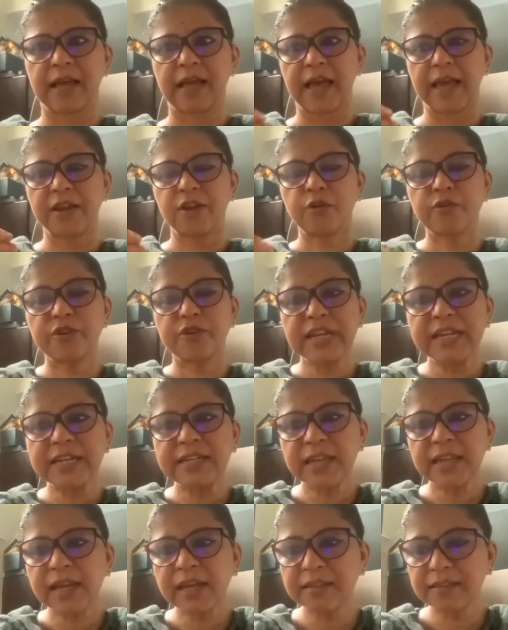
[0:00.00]
And now
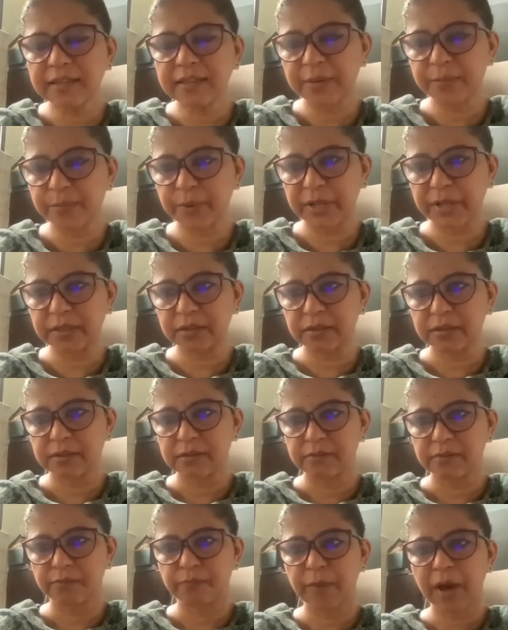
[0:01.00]
retain that breath.
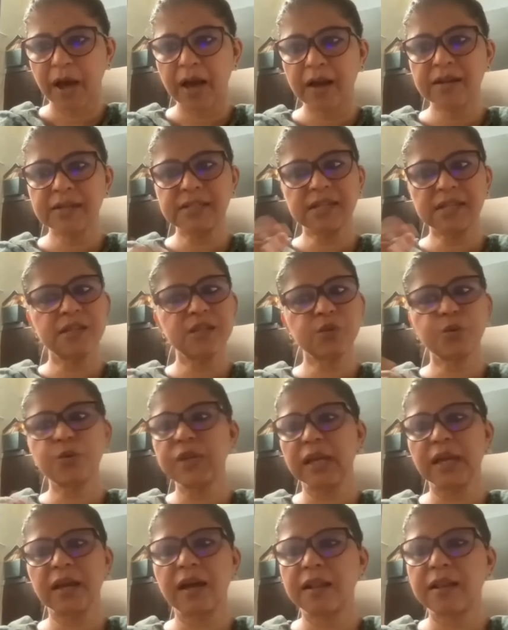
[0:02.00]
Bahar saans ko
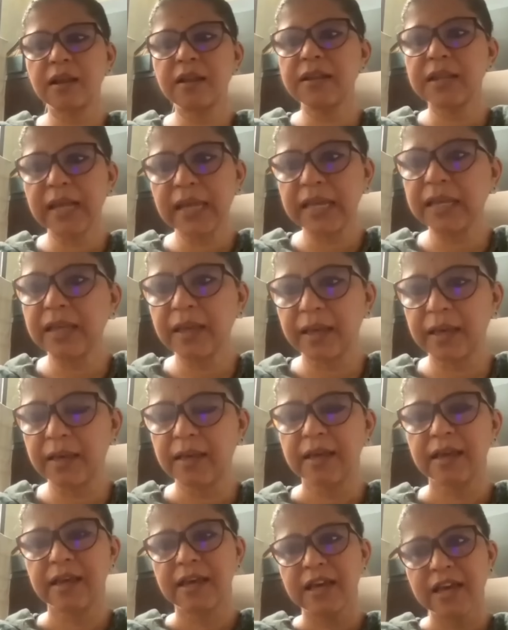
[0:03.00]
nikalna nahi hai.
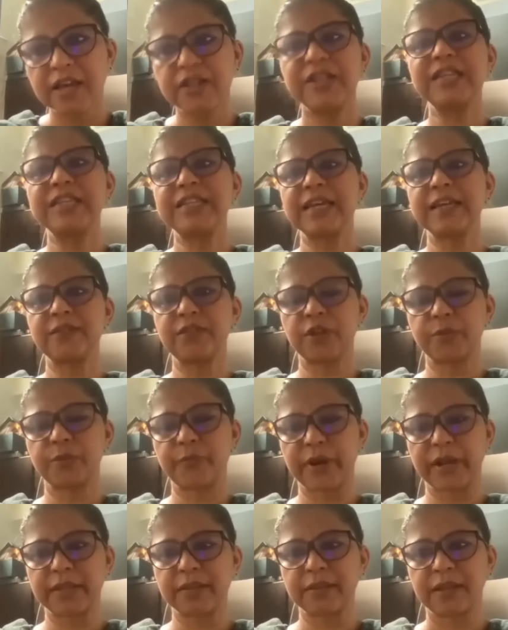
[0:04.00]
Retain
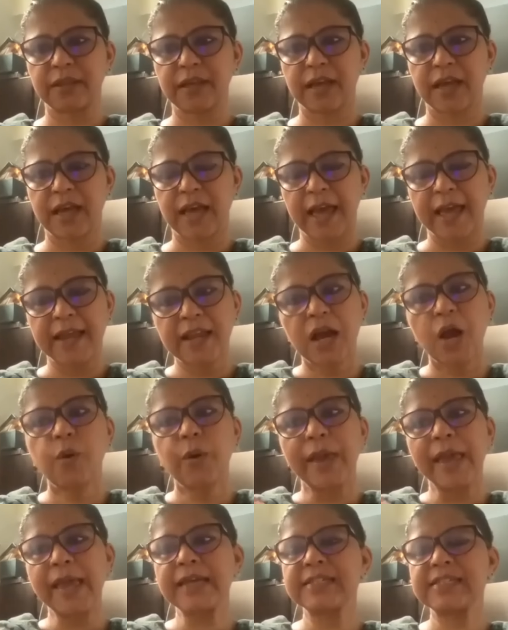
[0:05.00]
that breath. And
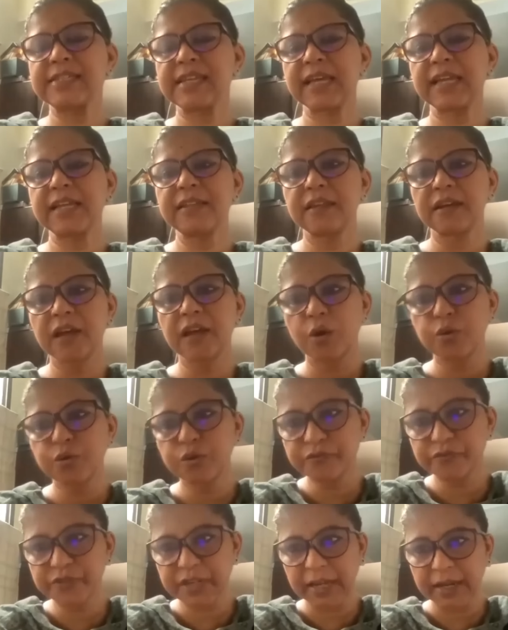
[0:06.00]
now exhale in the count
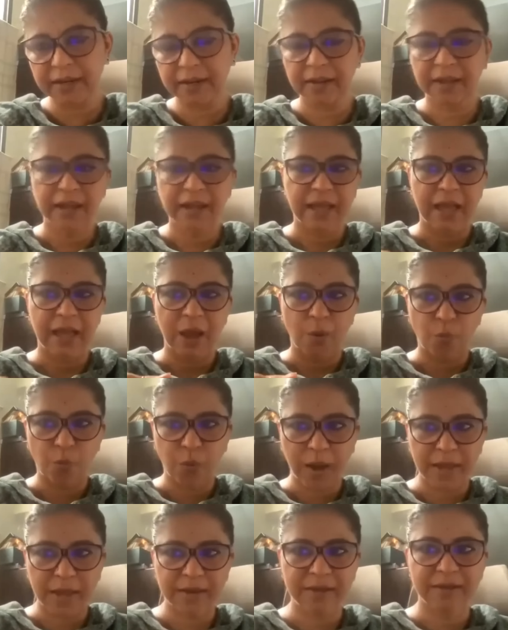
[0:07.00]
of 10.
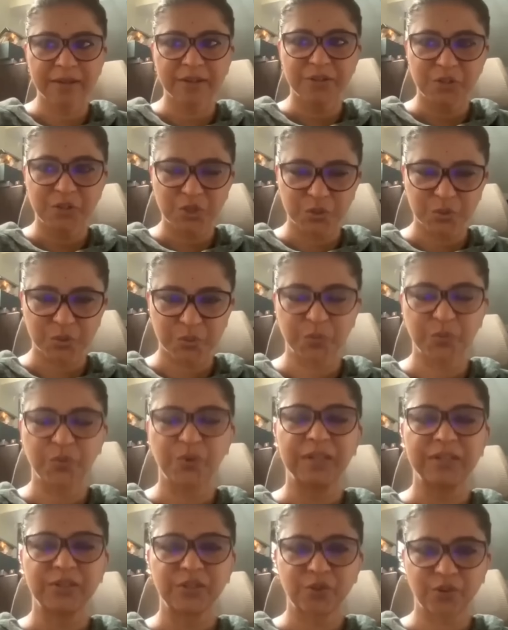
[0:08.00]
1, 2,
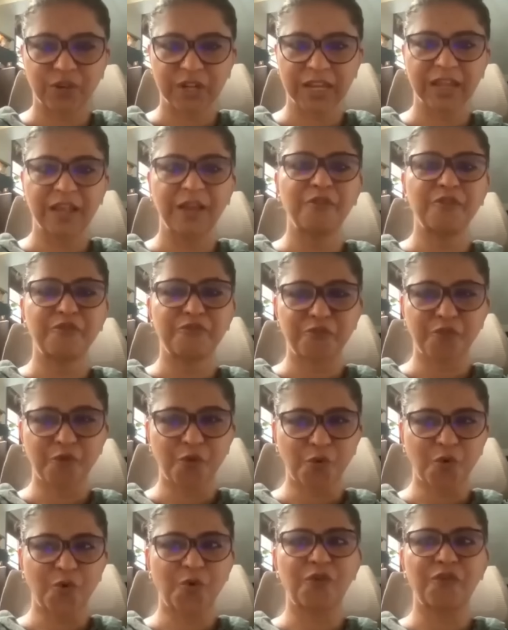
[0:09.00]
3,
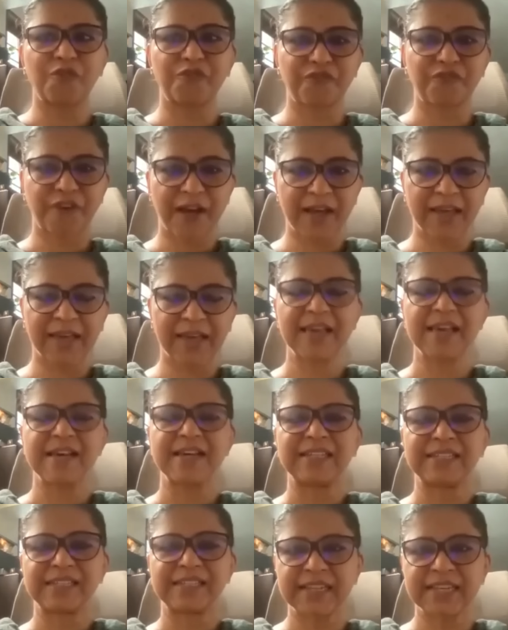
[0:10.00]
4, 5,
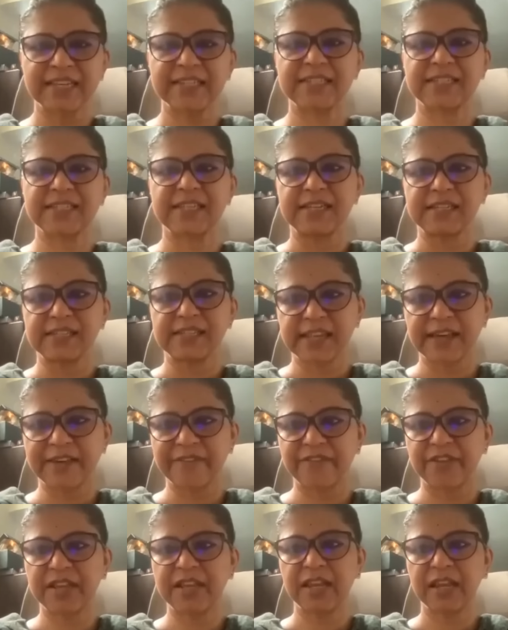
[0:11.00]
6,
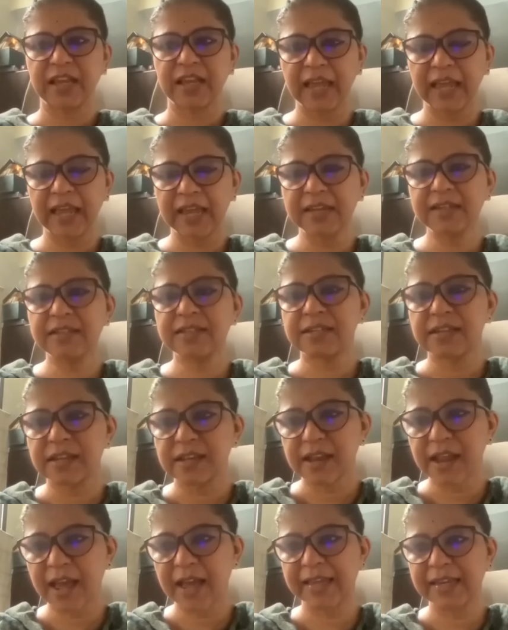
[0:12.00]
7, 8,
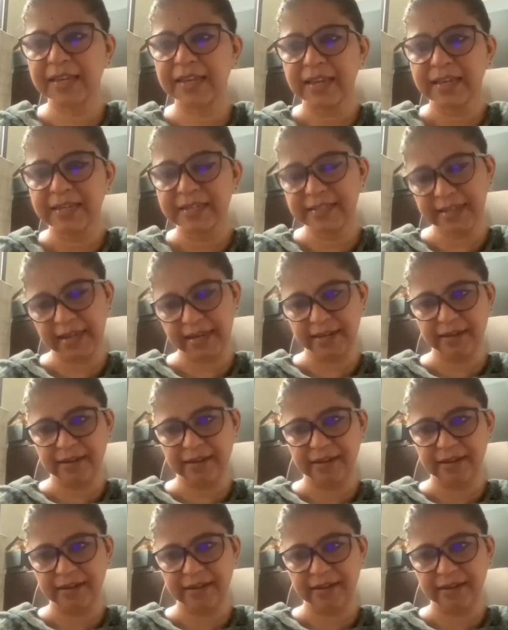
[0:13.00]
9, 10.